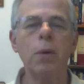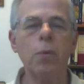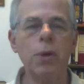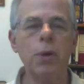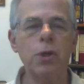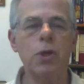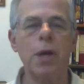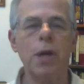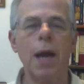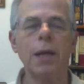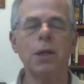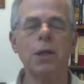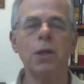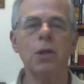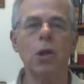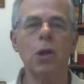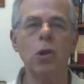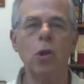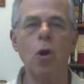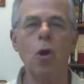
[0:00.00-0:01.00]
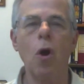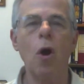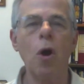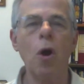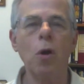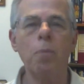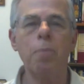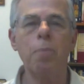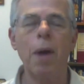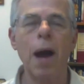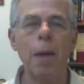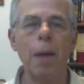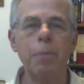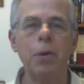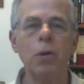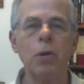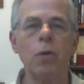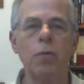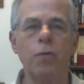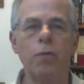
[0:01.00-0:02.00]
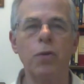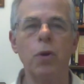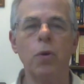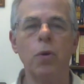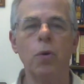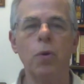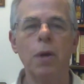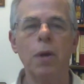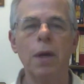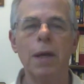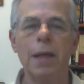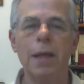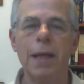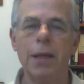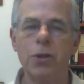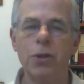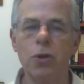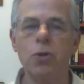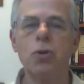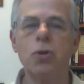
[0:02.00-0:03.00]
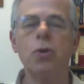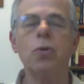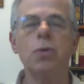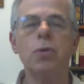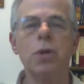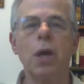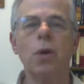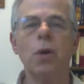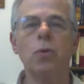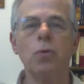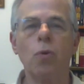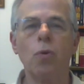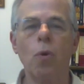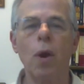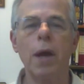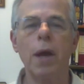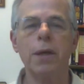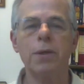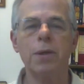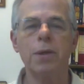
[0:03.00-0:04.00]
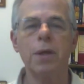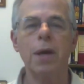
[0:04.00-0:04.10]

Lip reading: rejected the long popular view that the Jews killed Christ